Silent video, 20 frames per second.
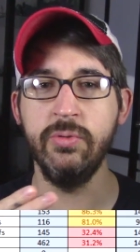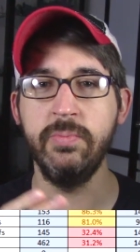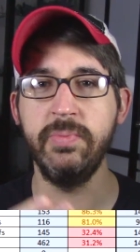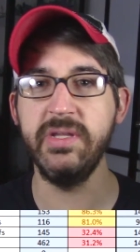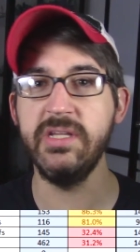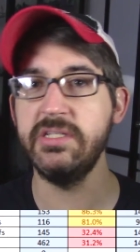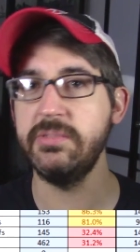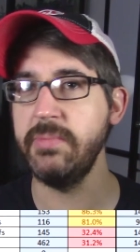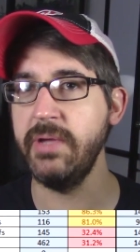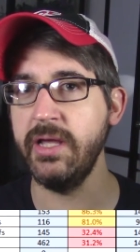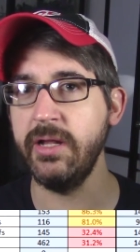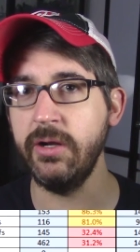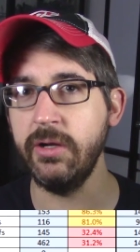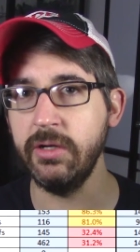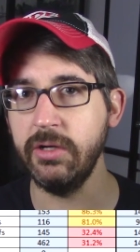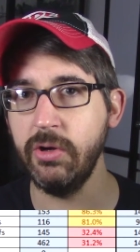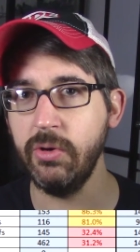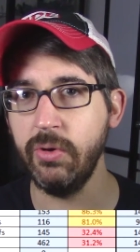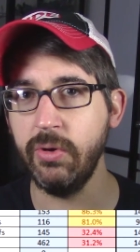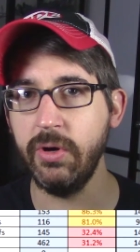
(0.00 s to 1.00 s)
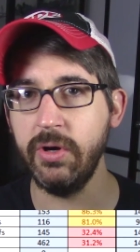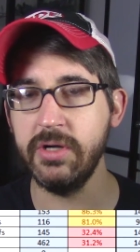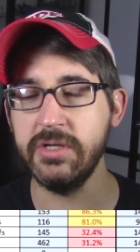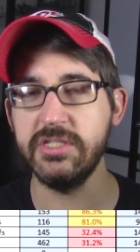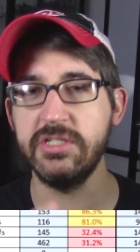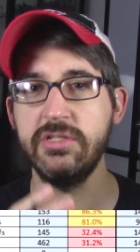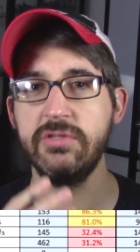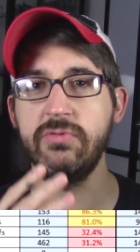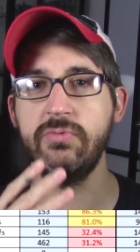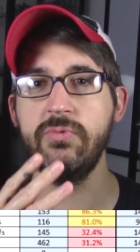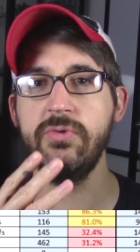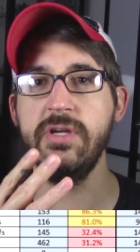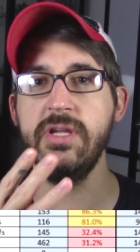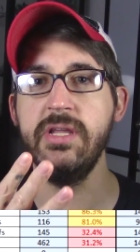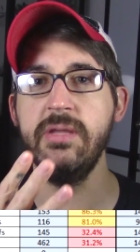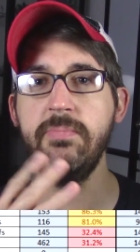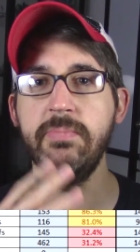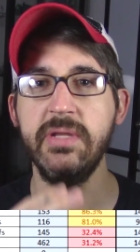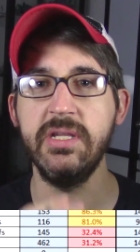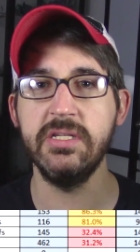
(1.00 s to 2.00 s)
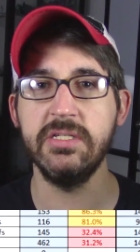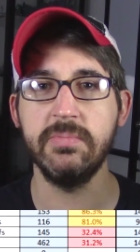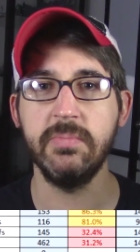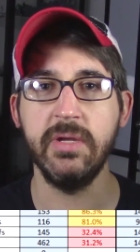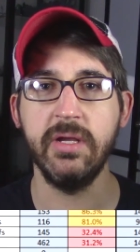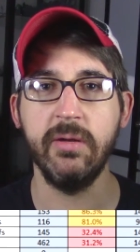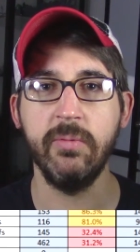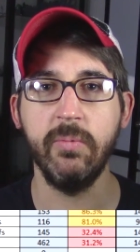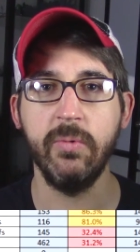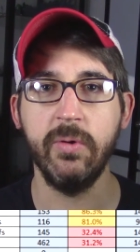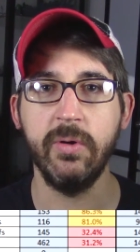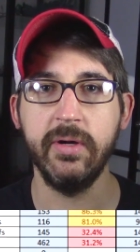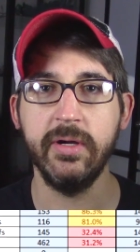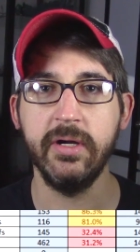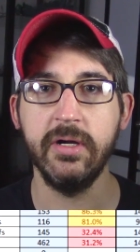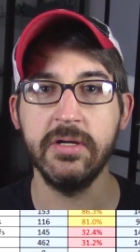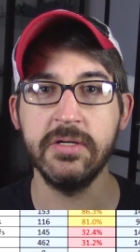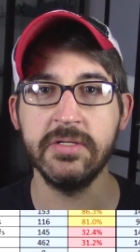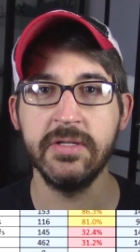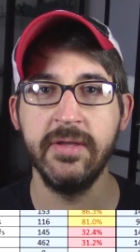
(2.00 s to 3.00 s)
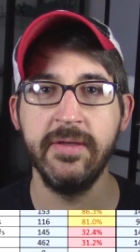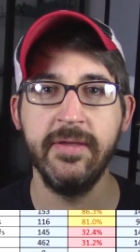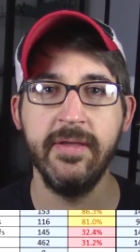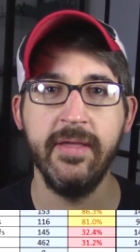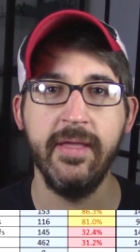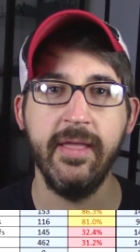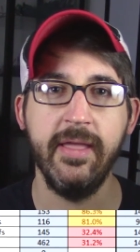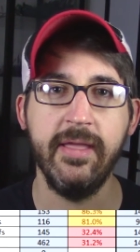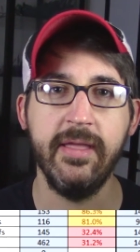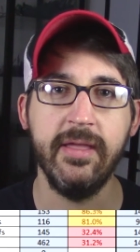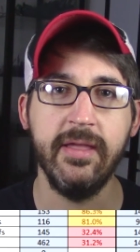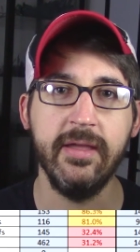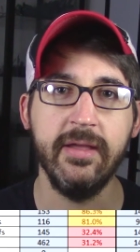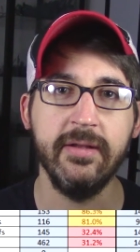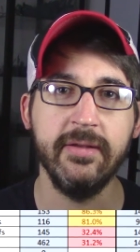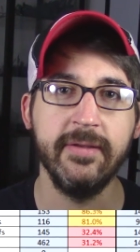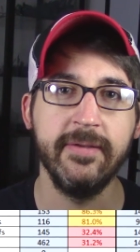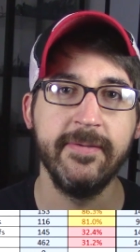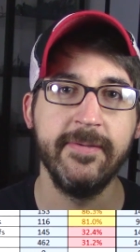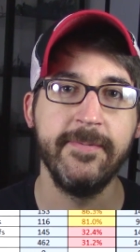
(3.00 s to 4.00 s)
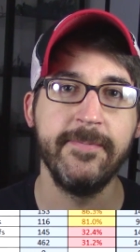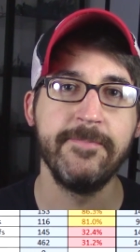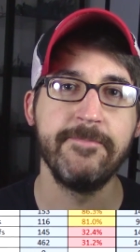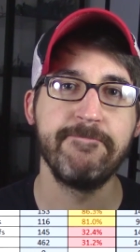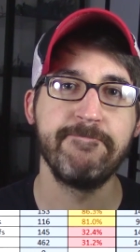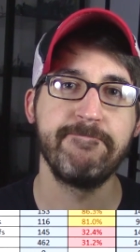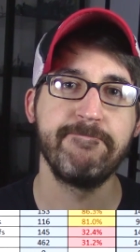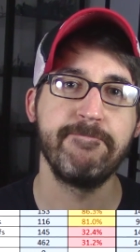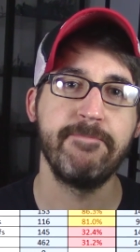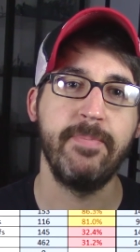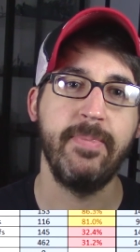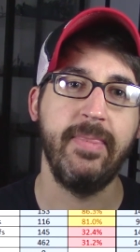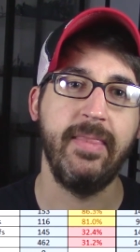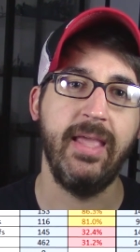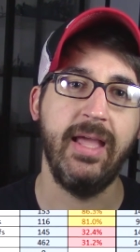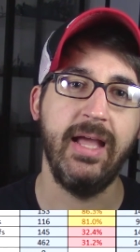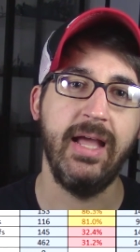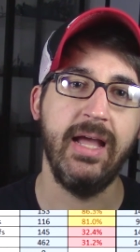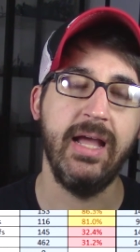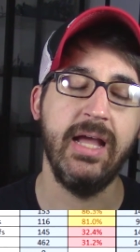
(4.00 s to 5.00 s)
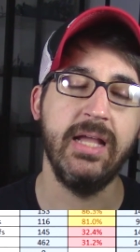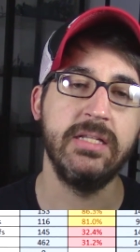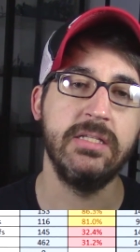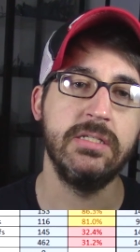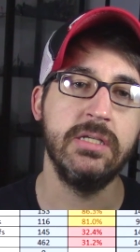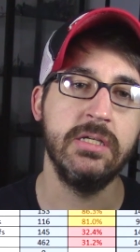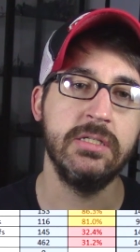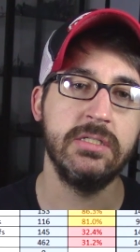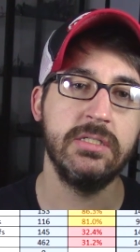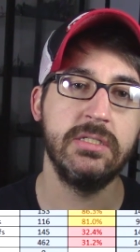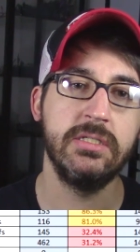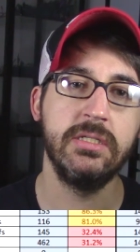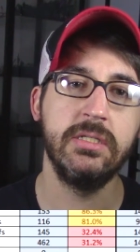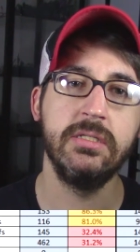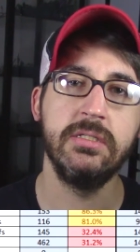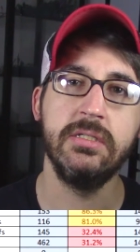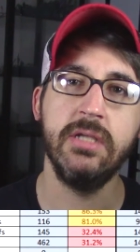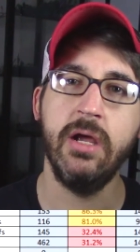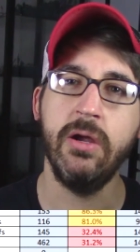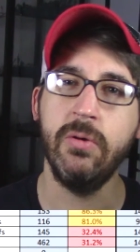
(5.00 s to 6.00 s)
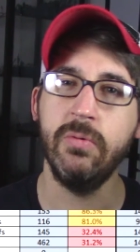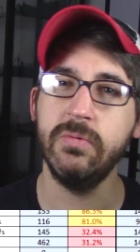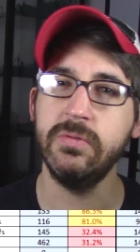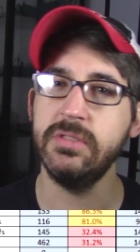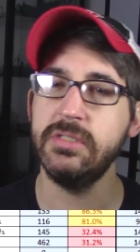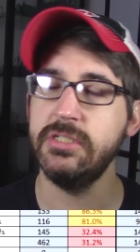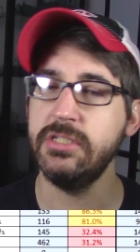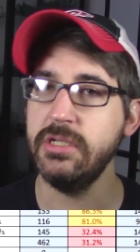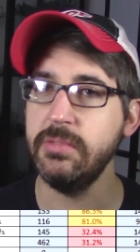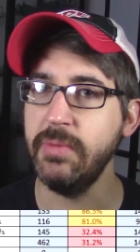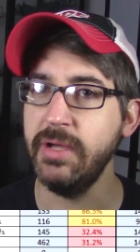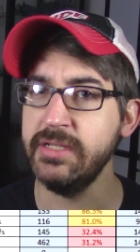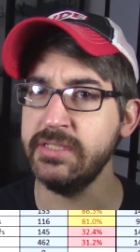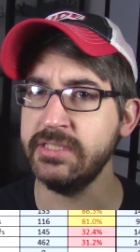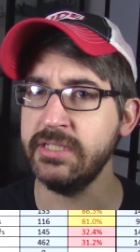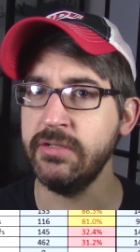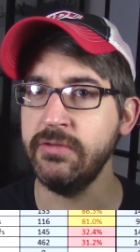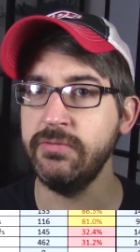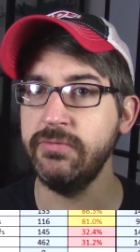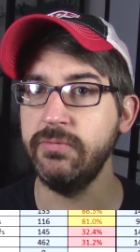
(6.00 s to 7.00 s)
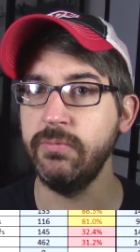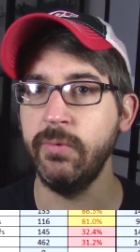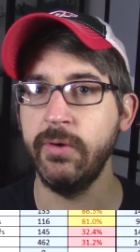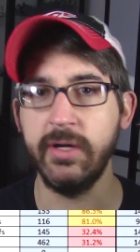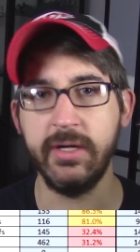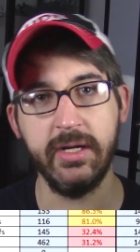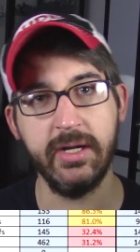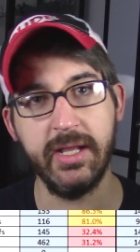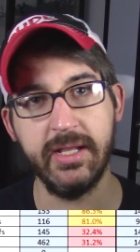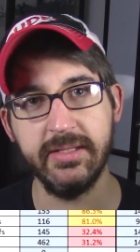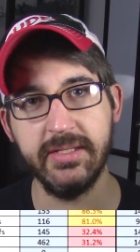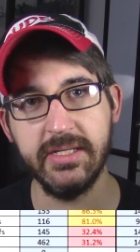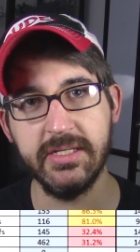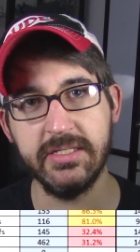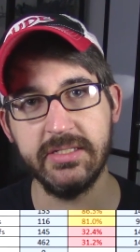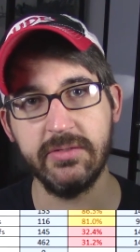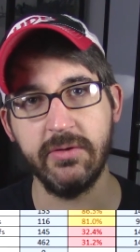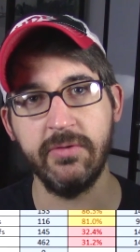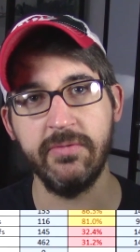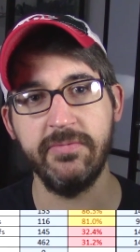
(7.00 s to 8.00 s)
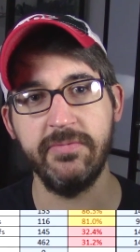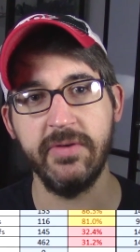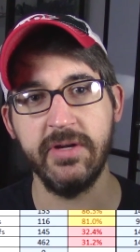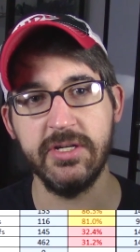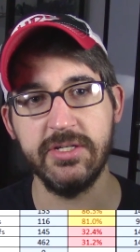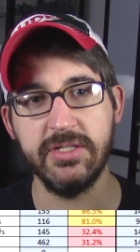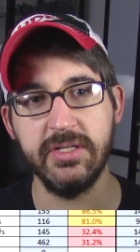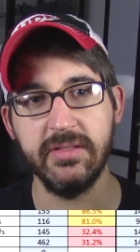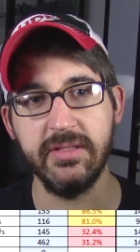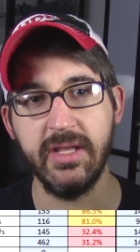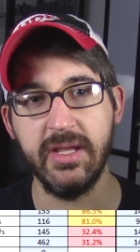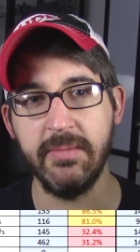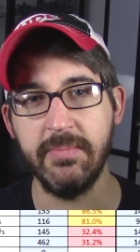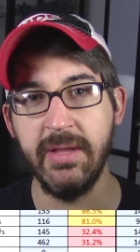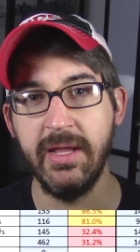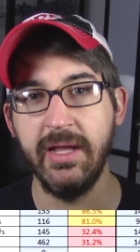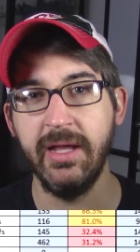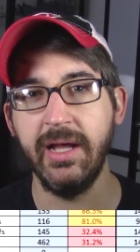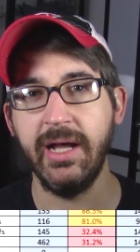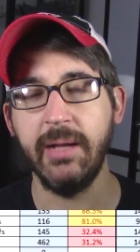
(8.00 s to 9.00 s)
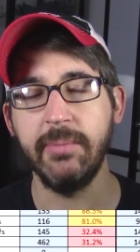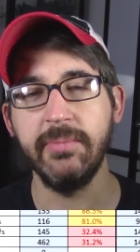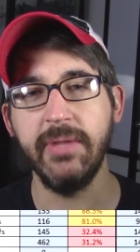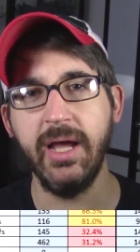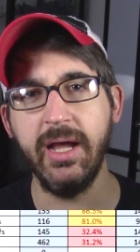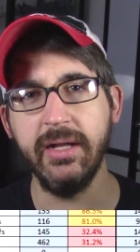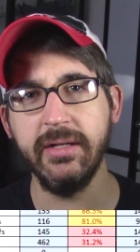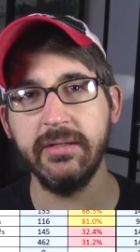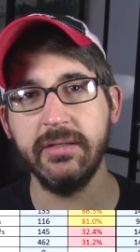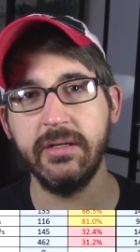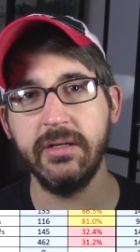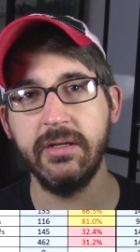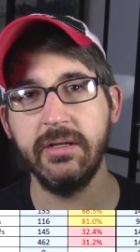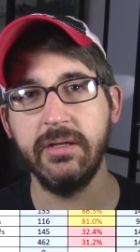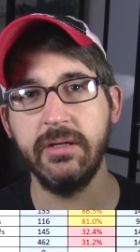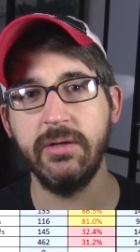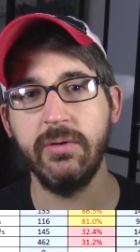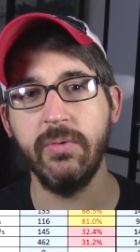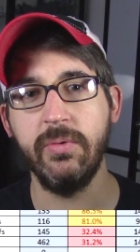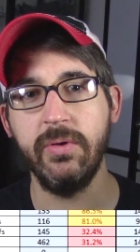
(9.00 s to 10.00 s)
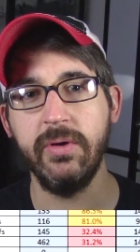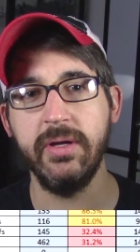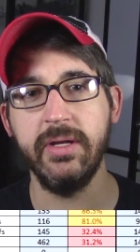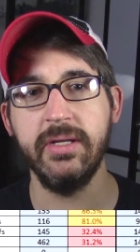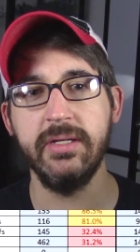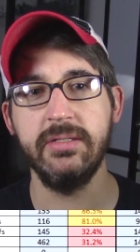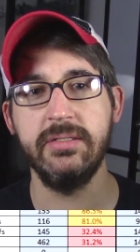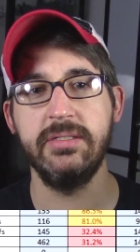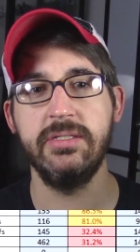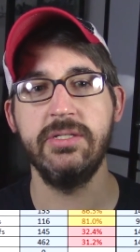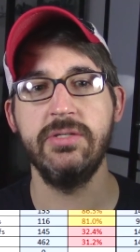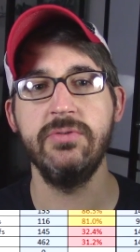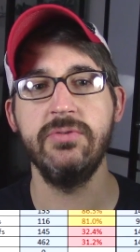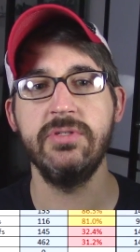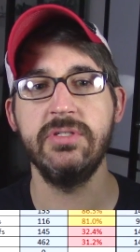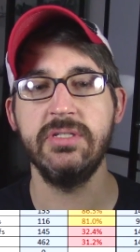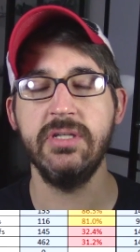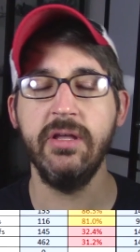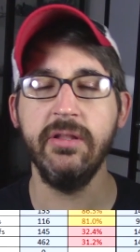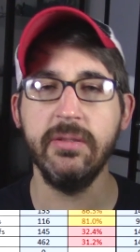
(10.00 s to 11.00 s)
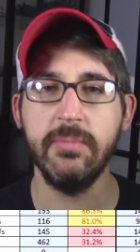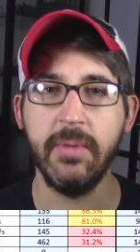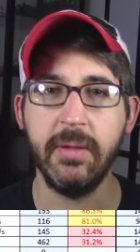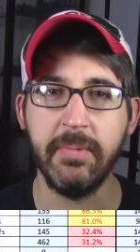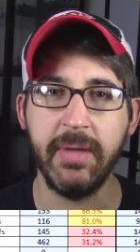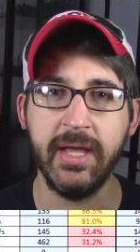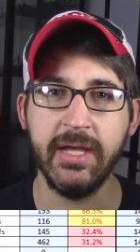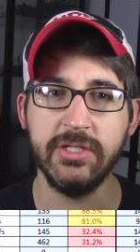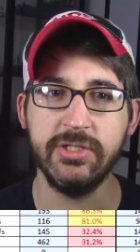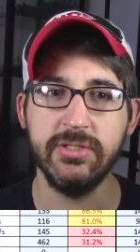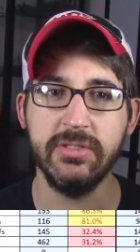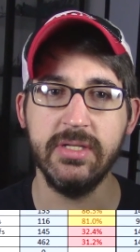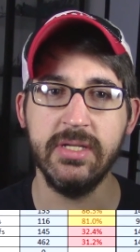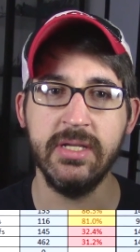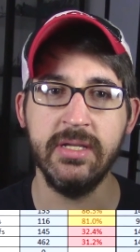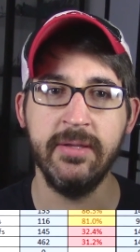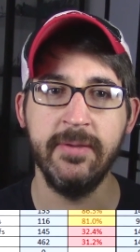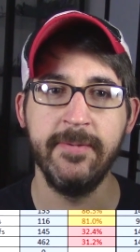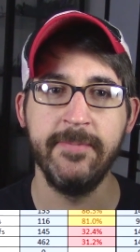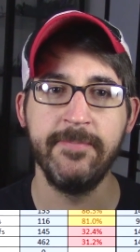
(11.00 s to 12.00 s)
Beastman Ungors, 3 Beastman Warriors, and I just don't see myself working on these or finishing them. I'm not going to sell them. I'm actually,